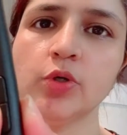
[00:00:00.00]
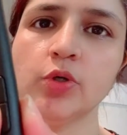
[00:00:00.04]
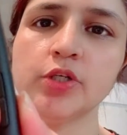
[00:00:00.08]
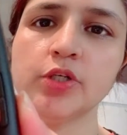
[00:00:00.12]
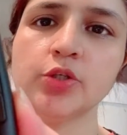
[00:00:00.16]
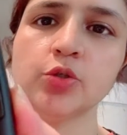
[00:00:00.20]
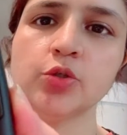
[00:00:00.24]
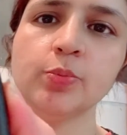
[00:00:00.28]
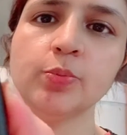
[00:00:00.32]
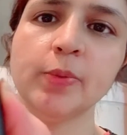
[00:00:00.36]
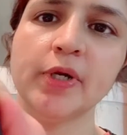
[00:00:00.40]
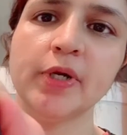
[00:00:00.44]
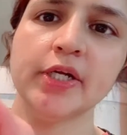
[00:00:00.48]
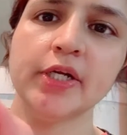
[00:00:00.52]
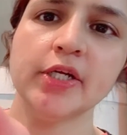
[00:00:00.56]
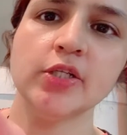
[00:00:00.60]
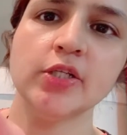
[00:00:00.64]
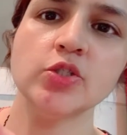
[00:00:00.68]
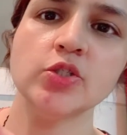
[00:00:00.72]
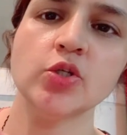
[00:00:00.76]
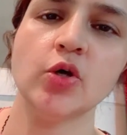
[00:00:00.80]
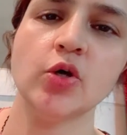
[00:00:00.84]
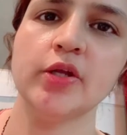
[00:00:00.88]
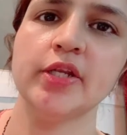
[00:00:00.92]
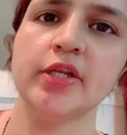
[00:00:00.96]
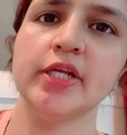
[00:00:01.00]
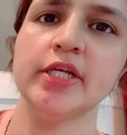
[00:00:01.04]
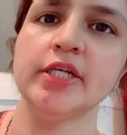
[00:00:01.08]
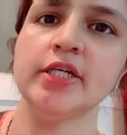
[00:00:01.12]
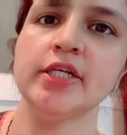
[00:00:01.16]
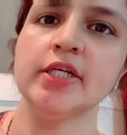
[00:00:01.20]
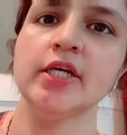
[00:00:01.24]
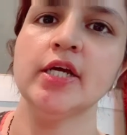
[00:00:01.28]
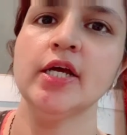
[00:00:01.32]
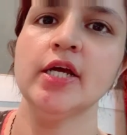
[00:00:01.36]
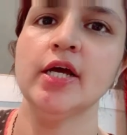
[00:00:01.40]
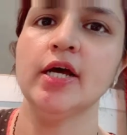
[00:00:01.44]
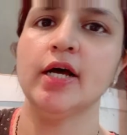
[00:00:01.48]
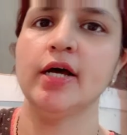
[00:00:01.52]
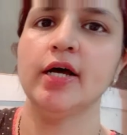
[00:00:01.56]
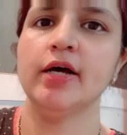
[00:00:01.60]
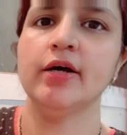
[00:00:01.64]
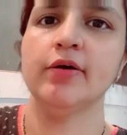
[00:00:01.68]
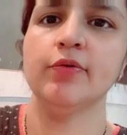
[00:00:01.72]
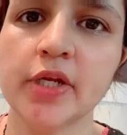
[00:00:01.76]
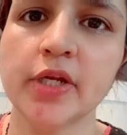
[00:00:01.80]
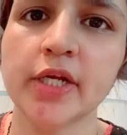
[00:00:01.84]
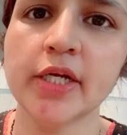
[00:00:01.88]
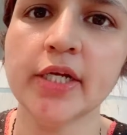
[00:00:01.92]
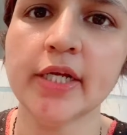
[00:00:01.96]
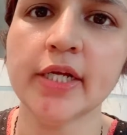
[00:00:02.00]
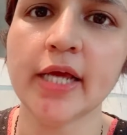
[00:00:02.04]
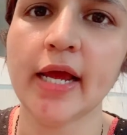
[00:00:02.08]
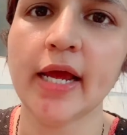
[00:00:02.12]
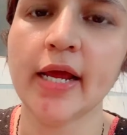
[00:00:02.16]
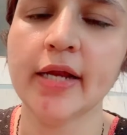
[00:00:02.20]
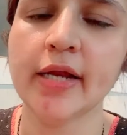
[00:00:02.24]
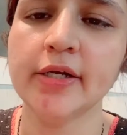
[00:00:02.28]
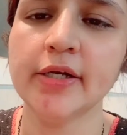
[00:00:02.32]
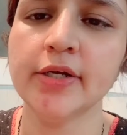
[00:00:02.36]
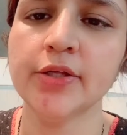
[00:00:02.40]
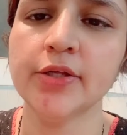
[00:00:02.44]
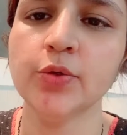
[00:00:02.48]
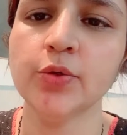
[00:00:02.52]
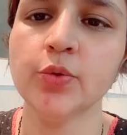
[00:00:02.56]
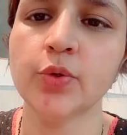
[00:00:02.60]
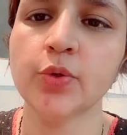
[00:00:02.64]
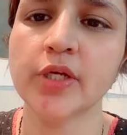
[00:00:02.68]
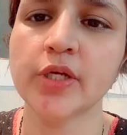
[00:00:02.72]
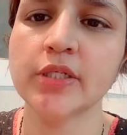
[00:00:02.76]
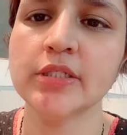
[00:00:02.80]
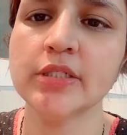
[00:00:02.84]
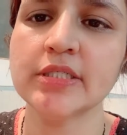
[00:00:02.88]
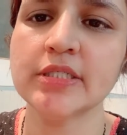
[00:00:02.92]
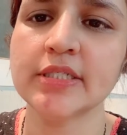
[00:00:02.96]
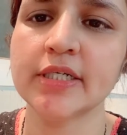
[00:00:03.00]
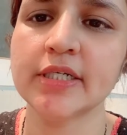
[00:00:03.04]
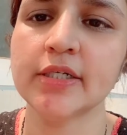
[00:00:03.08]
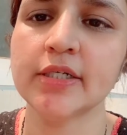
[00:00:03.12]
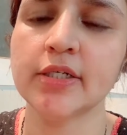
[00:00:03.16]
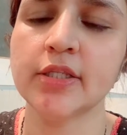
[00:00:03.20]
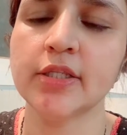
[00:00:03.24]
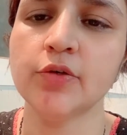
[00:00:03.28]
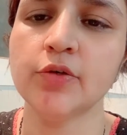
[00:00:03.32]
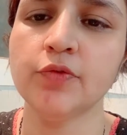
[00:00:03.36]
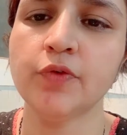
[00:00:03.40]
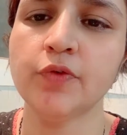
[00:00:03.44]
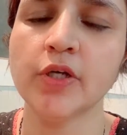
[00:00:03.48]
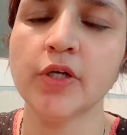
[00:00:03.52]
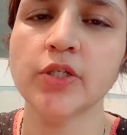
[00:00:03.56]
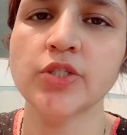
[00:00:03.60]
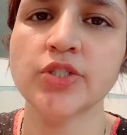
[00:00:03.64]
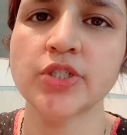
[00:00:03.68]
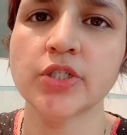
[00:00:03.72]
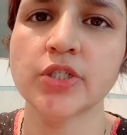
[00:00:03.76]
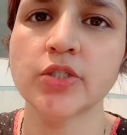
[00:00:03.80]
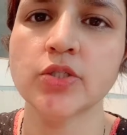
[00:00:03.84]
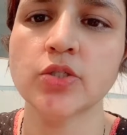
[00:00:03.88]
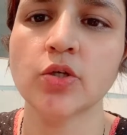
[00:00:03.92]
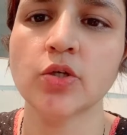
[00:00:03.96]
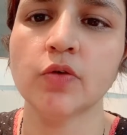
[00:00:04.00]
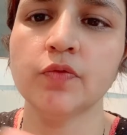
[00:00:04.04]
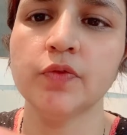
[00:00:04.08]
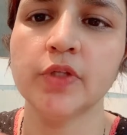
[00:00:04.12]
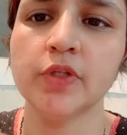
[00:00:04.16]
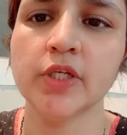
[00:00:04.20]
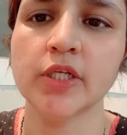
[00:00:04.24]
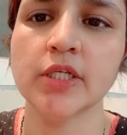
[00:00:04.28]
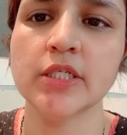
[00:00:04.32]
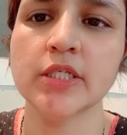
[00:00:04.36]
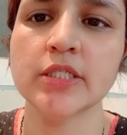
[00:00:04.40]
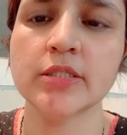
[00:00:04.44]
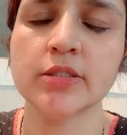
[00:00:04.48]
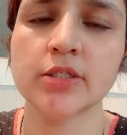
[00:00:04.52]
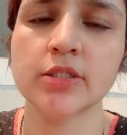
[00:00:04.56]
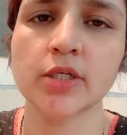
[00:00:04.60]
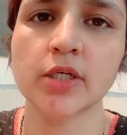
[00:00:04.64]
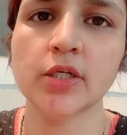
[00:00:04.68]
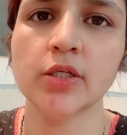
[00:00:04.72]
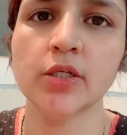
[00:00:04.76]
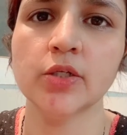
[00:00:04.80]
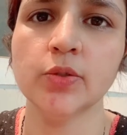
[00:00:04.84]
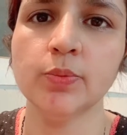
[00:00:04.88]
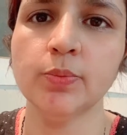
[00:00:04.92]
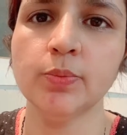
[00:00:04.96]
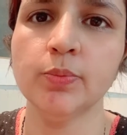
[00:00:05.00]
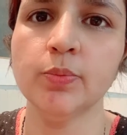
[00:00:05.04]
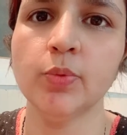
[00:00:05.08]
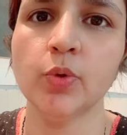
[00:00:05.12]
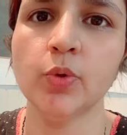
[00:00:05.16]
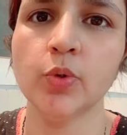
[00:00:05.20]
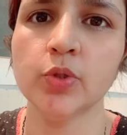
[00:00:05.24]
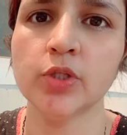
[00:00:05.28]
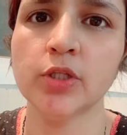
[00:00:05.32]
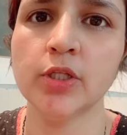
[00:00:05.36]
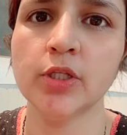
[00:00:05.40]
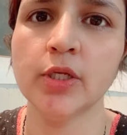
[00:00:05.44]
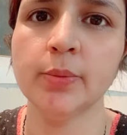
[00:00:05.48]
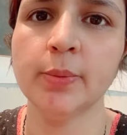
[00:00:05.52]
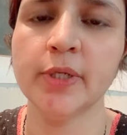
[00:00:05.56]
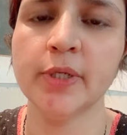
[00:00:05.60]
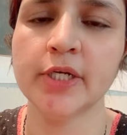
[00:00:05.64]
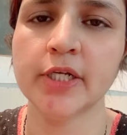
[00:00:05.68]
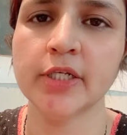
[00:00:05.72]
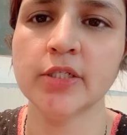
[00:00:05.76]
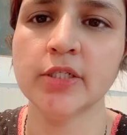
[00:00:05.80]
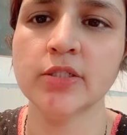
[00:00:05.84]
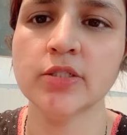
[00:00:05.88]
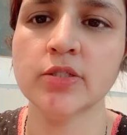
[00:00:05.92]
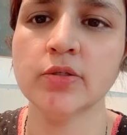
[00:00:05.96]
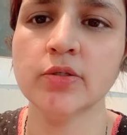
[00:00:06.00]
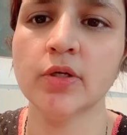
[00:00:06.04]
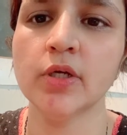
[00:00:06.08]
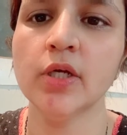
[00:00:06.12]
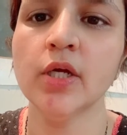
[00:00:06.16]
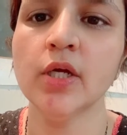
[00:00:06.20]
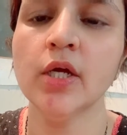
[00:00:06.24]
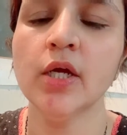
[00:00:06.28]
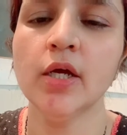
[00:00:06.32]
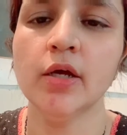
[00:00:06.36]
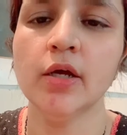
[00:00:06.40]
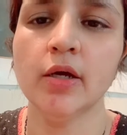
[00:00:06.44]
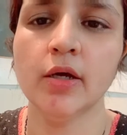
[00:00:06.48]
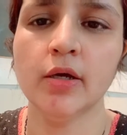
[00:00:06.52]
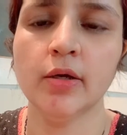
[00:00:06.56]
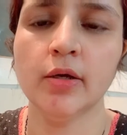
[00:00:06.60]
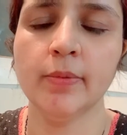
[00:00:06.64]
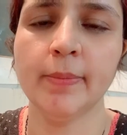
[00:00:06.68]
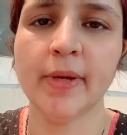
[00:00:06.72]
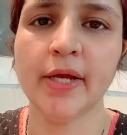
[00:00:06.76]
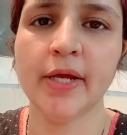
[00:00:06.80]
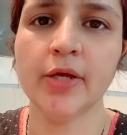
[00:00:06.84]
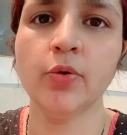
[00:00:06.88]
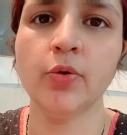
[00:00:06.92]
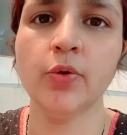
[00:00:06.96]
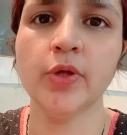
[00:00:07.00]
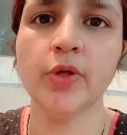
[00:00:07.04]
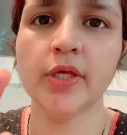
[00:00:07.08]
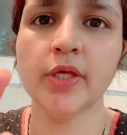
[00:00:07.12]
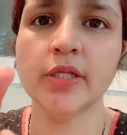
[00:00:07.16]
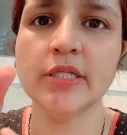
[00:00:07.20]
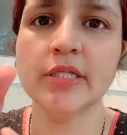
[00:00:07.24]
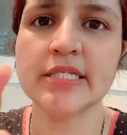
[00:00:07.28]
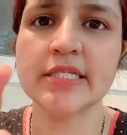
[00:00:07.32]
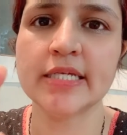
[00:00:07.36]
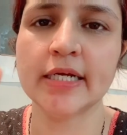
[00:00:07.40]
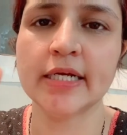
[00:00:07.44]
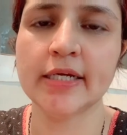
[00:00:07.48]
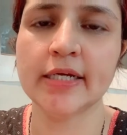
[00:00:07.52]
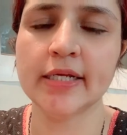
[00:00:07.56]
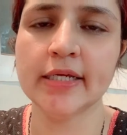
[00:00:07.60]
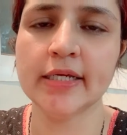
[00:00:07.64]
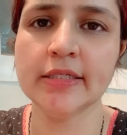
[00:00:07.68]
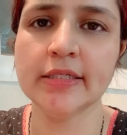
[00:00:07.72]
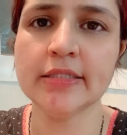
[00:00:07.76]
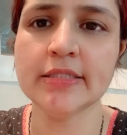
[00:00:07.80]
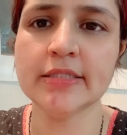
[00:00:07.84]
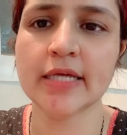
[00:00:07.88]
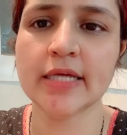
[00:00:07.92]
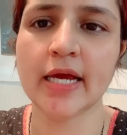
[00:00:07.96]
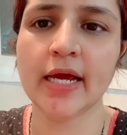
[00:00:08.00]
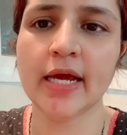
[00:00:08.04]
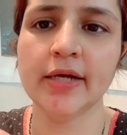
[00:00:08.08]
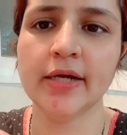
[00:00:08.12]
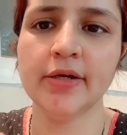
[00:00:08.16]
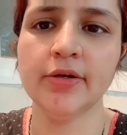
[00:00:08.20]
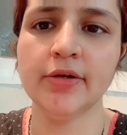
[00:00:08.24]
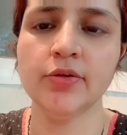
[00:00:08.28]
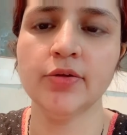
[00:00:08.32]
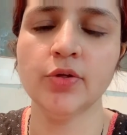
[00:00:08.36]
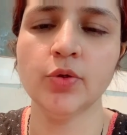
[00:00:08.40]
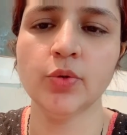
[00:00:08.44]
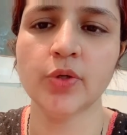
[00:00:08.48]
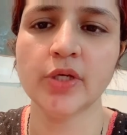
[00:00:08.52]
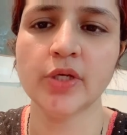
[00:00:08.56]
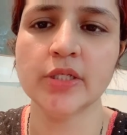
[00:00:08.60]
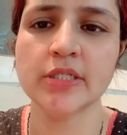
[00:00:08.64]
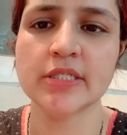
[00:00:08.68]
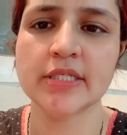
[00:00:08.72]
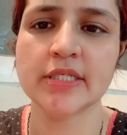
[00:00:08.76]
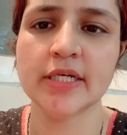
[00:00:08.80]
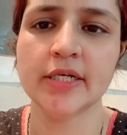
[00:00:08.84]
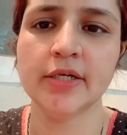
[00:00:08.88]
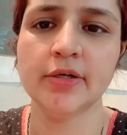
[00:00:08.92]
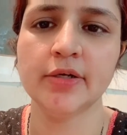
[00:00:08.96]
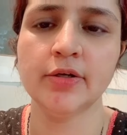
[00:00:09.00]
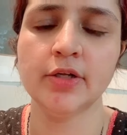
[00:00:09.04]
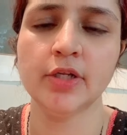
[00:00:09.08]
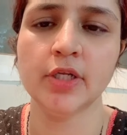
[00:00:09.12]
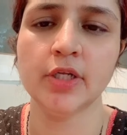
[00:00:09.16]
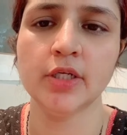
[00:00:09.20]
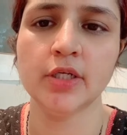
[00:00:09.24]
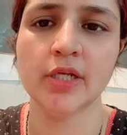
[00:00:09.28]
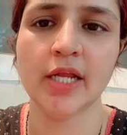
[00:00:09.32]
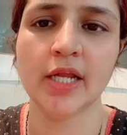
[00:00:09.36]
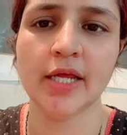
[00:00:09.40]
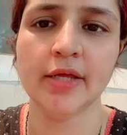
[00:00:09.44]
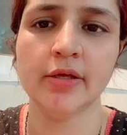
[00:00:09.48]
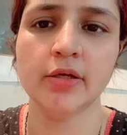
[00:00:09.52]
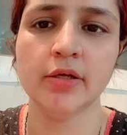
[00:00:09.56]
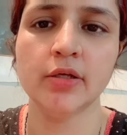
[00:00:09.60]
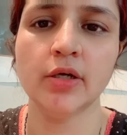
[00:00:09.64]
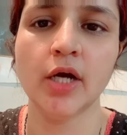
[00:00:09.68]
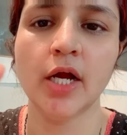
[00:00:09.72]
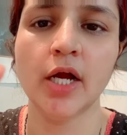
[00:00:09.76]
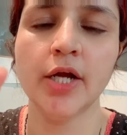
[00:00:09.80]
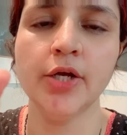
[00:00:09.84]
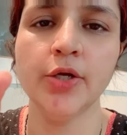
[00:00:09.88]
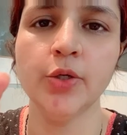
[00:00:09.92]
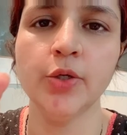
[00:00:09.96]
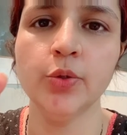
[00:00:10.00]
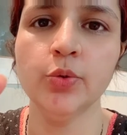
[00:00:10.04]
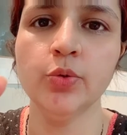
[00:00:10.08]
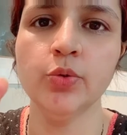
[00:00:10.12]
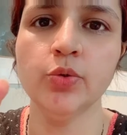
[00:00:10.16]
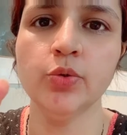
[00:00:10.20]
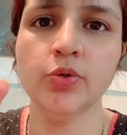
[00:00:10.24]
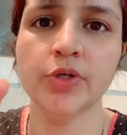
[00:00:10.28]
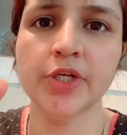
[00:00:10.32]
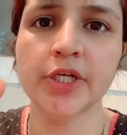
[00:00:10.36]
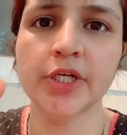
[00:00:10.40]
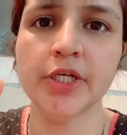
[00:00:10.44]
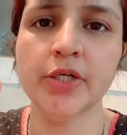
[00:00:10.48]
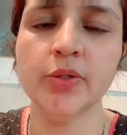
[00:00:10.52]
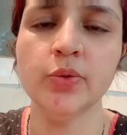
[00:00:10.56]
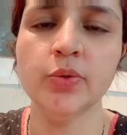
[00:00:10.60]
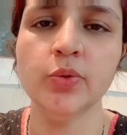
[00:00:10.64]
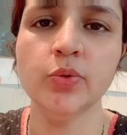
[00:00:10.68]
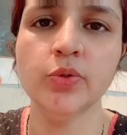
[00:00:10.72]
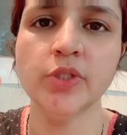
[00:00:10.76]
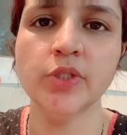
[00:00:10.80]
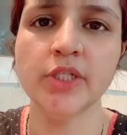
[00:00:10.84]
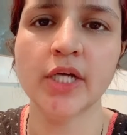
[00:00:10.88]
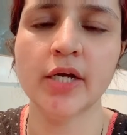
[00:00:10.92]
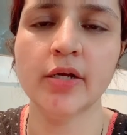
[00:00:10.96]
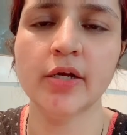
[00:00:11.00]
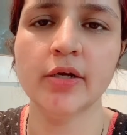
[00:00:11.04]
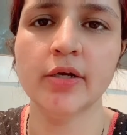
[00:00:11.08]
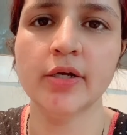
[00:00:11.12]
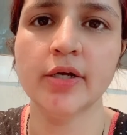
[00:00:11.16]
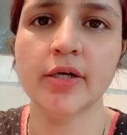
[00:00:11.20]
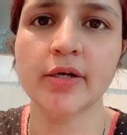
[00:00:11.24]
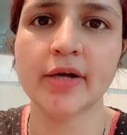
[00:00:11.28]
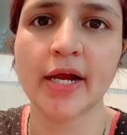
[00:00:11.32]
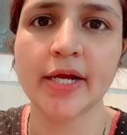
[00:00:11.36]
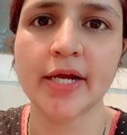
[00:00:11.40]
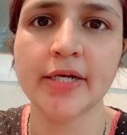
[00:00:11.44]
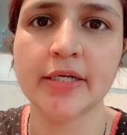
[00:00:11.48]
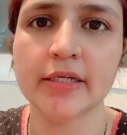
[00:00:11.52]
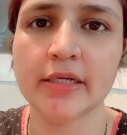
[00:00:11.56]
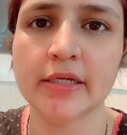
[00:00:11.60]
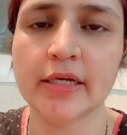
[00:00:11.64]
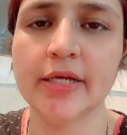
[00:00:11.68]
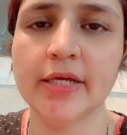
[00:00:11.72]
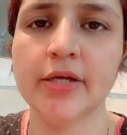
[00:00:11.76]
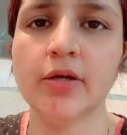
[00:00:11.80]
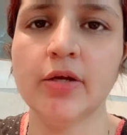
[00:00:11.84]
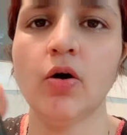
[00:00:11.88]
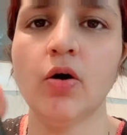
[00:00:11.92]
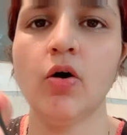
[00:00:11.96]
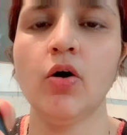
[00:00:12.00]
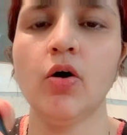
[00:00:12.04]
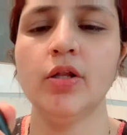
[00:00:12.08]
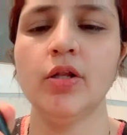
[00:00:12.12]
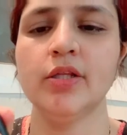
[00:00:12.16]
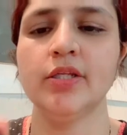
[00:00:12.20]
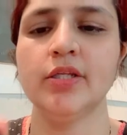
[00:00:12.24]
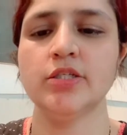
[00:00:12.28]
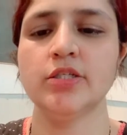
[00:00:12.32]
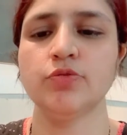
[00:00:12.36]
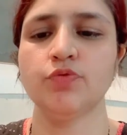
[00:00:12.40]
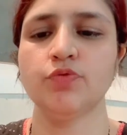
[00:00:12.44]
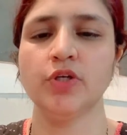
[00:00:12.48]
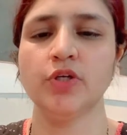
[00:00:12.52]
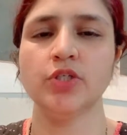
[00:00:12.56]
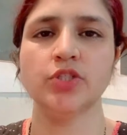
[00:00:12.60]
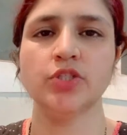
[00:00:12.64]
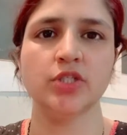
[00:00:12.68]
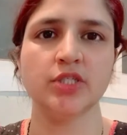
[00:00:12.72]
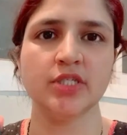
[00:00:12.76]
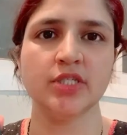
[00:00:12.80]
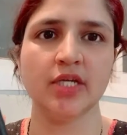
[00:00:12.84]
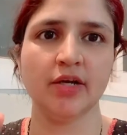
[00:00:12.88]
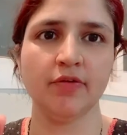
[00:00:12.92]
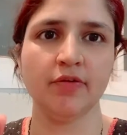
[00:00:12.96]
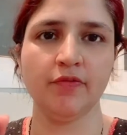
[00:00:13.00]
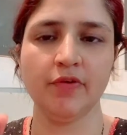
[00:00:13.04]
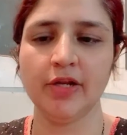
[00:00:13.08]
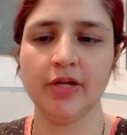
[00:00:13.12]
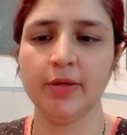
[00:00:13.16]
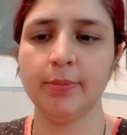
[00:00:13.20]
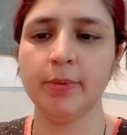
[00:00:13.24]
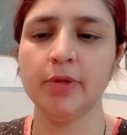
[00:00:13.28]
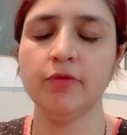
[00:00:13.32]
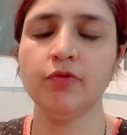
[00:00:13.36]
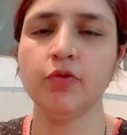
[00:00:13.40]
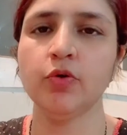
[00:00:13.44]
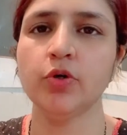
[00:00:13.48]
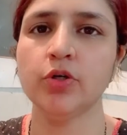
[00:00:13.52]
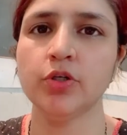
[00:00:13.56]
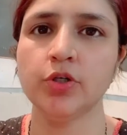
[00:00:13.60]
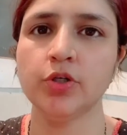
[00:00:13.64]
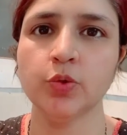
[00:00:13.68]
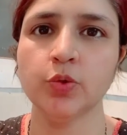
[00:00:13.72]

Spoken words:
on it. One it, and you can set the functions of these both the buttons by going in settings, and you can set like undo, redo, your right click. All these functions are available for